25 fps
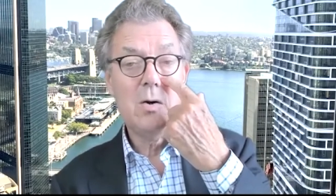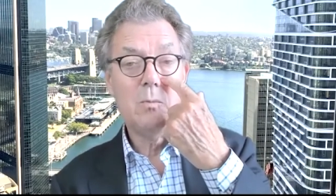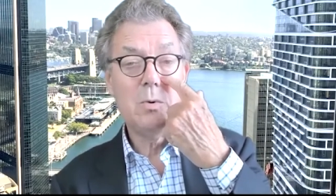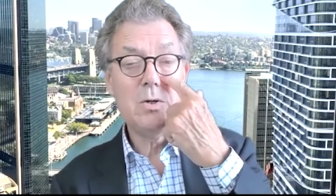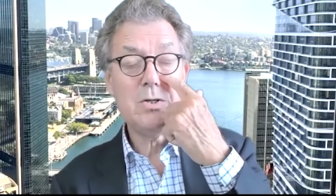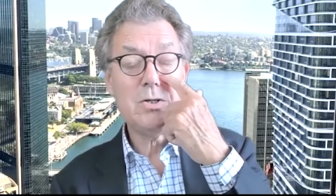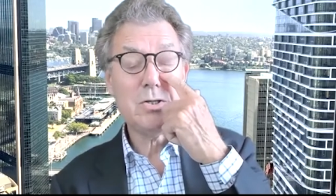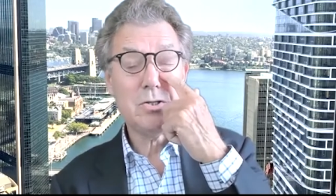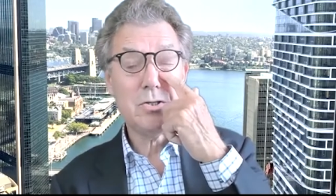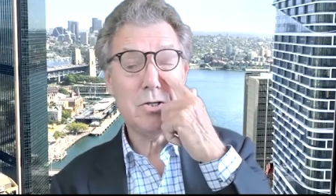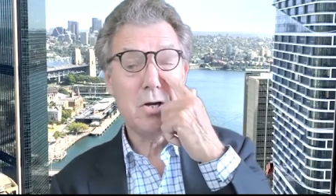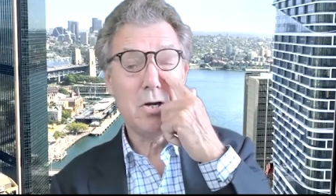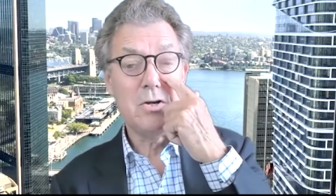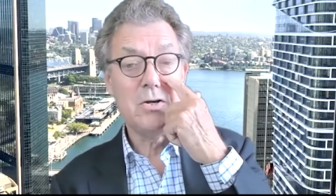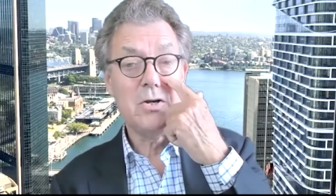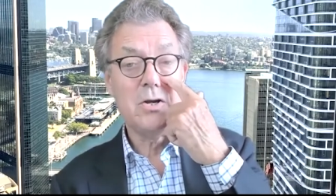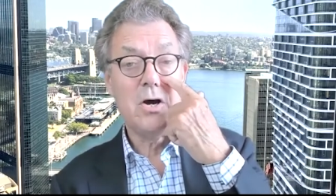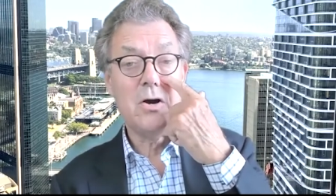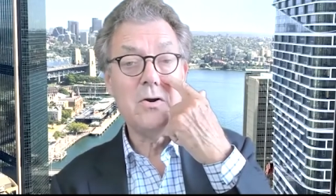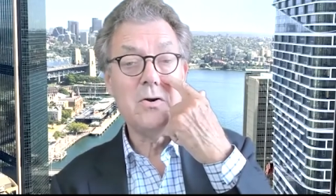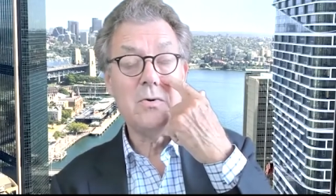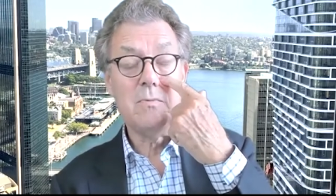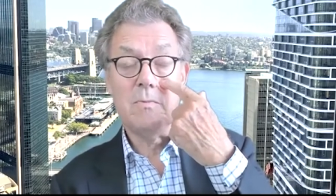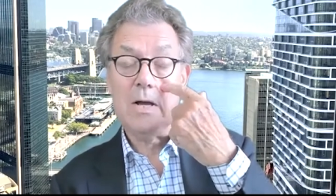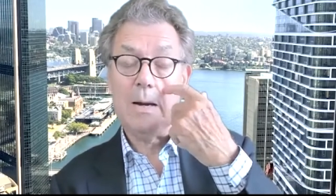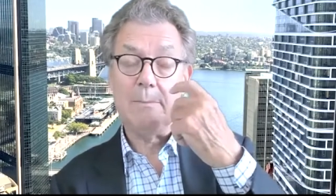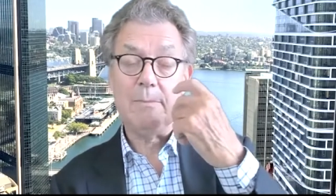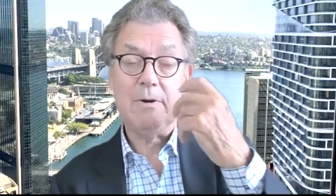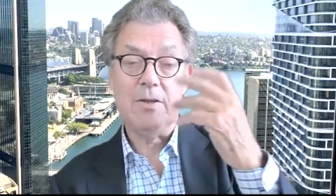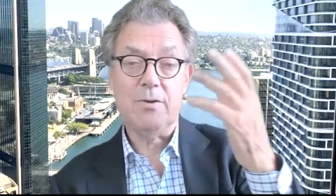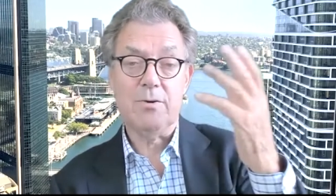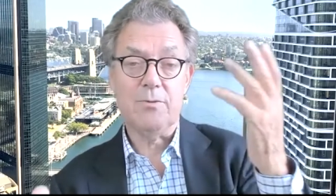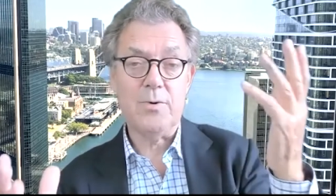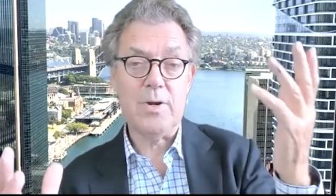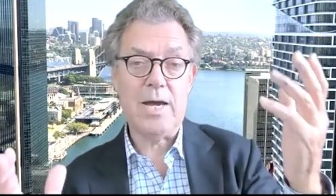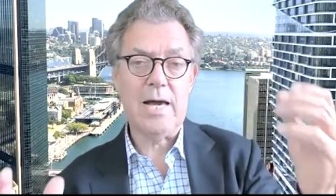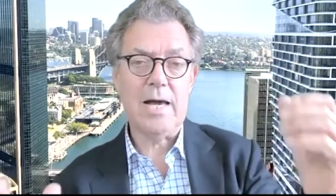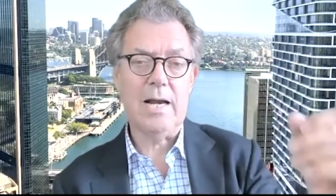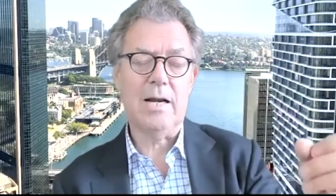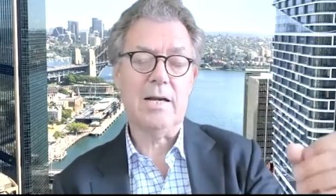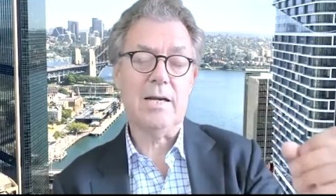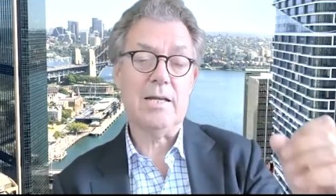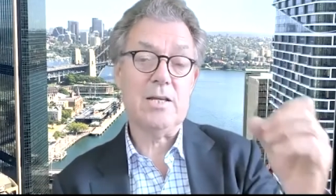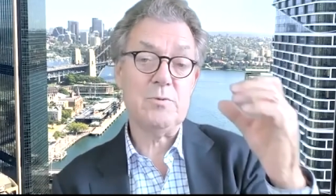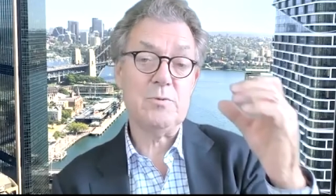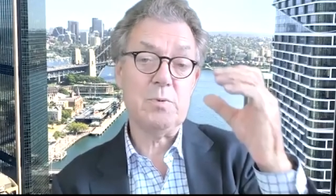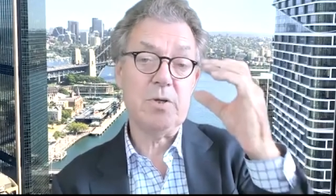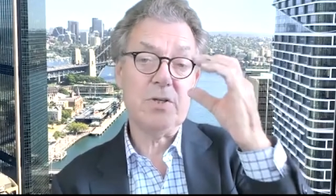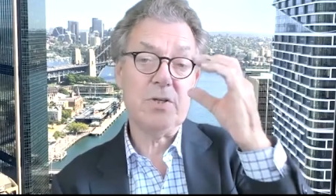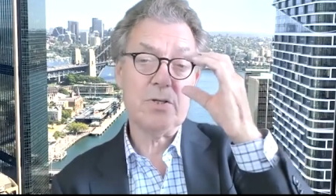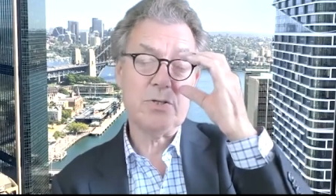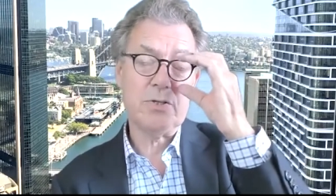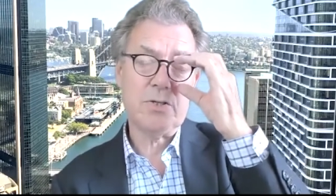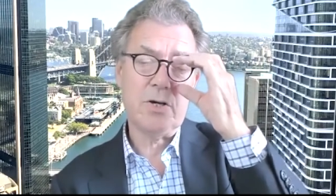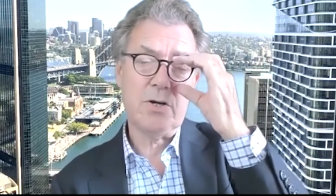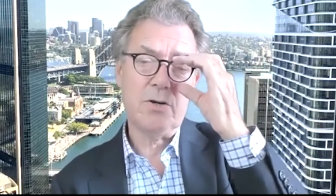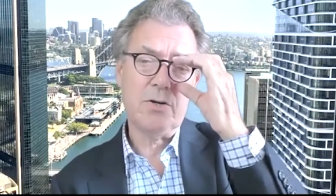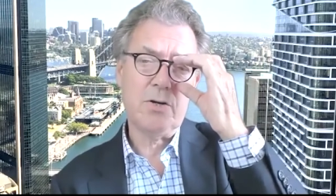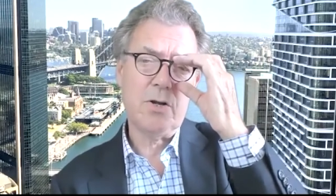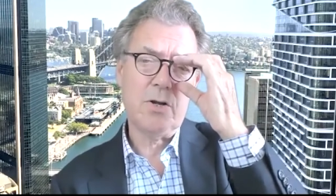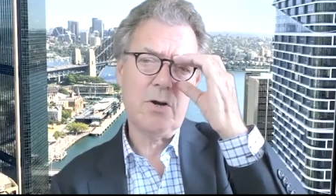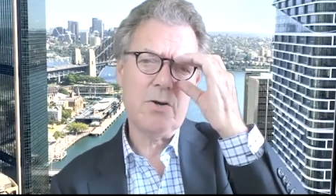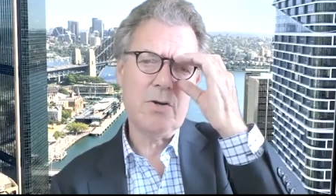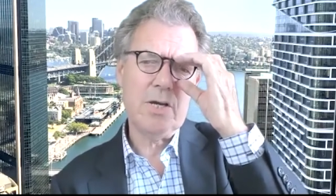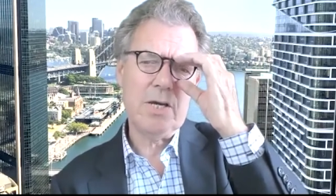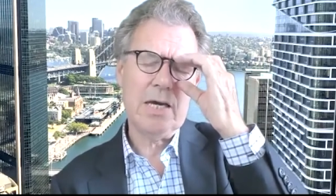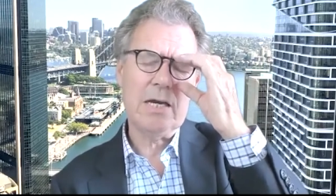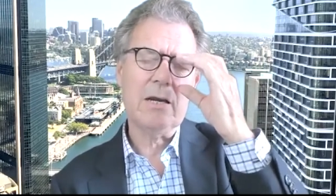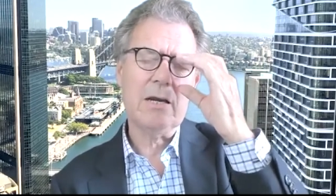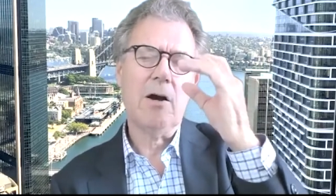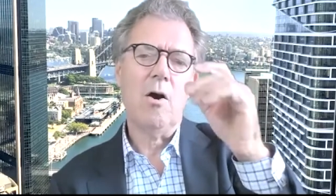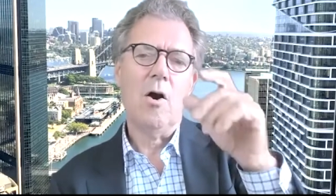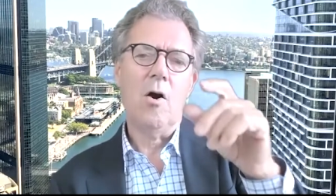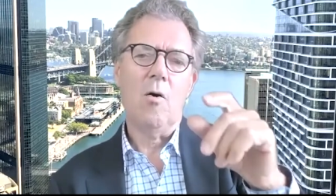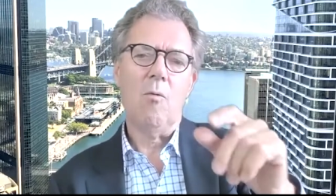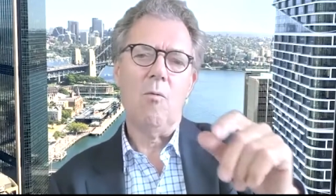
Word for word: We just don't know. I mean, the reality is we just don't know yet.